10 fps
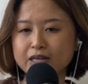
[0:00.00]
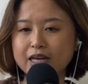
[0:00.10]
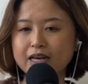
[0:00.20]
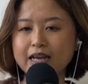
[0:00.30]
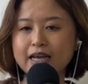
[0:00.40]

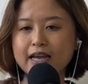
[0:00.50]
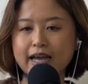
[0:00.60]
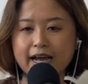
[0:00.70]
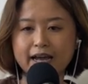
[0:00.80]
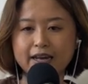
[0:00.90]
it
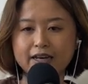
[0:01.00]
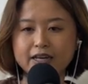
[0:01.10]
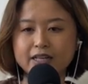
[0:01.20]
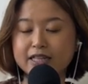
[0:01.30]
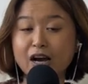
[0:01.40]
and
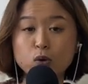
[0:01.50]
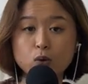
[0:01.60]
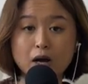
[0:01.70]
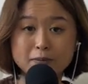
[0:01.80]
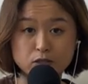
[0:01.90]
the
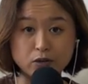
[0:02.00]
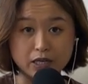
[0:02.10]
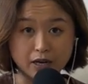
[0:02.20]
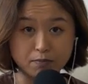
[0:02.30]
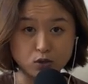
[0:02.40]
outcome is gonna
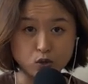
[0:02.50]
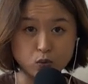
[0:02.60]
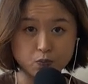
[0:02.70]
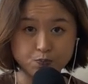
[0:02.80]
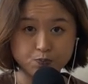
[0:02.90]
come to
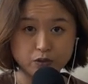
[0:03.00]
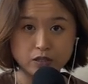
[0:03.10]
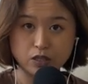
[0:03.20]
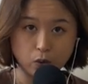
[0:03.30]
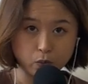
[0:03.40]
you.
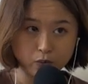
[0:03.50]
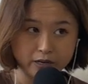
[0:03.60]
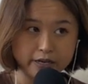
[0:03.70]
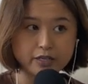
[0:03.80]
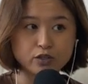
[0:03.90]
No,
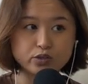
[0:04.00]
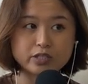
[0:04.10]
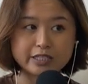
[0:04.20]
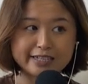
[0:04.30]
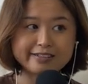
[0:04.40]
you
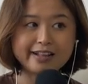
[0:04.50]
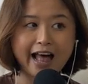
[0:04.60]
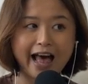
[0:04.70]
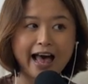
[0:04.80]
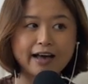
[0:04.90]
still
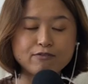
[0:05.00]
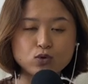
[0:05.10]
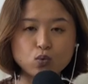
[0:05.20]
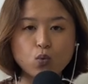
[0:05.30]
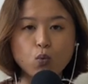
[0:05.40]
have
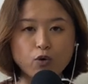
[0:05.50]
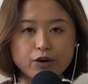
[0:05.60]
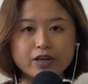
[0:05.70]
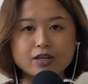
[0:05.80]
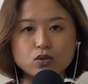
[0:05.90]
to
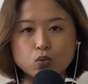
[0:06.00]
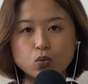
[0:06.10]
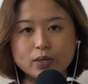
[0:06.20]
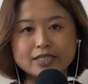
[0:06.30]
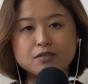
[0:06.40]
work
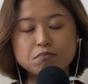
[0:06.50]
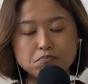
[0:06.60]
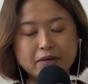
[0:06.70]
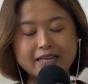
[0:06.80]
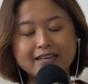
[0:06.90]
towards
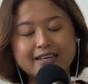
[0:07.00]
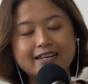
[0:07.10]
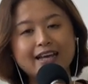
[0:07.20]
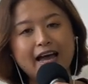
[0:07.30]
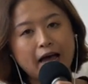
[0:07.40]
making
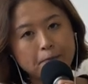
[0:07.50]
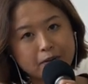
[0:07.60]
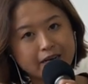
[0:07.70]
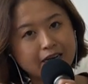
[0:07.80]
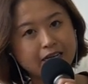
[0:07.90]
it
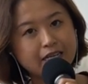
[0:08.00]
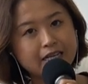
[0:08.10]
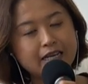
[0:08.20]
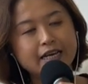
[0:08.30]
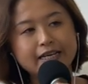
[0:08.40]
happen.
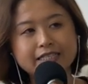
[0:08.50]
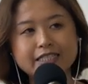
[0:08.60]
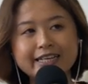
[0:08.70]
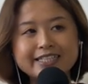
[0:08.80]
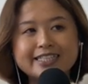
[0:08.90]
It's
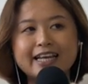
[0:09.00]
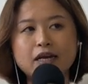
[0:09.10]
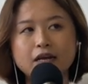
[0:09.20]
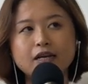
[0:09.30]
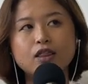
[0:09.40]
just
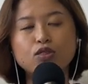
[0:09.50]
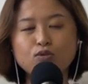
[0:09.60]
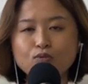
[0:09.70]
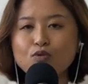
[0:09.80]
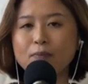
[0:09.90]
that
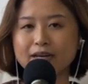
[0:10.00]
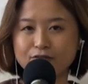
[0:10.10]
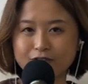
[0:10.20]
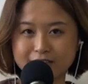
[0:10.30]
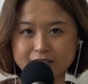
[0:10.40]
through
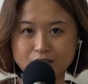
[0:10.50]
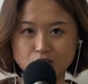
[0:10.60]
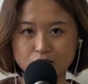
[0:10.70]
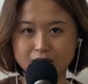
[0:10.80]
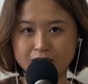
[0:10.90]

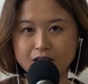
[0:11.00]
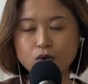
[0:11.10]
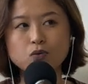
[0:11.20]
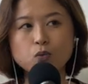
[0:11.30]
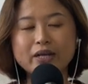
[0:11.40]
manifestation,
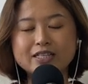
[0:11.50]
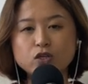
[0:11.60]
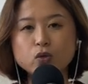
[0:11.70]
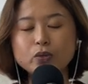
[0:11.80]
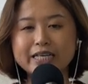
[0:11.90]
when
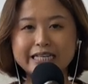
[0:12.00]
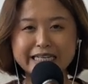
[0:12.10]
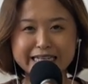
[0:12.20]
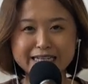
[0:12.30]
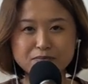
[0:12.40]
you
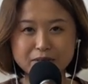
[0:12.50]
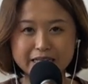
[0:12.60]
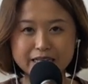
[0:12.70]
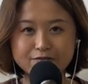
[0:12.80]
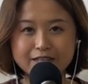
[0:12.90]
indeed
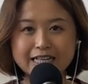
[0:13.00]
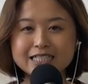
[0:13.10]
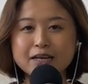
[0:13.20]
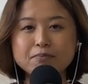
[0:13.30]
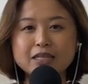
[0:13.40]
believe that
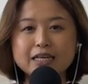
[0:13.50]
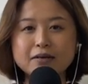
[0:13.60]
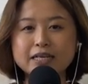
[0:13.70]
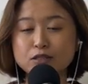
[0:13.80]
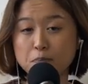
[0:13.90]
something
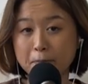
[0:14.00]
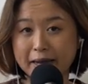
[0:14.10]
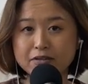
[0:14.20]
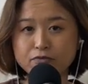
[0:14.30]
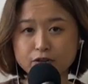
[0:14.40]
is
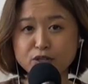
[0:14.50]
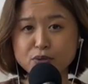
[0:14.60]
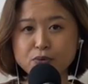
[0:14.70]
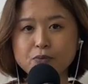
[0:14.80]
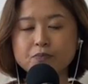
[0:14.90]
meant for you,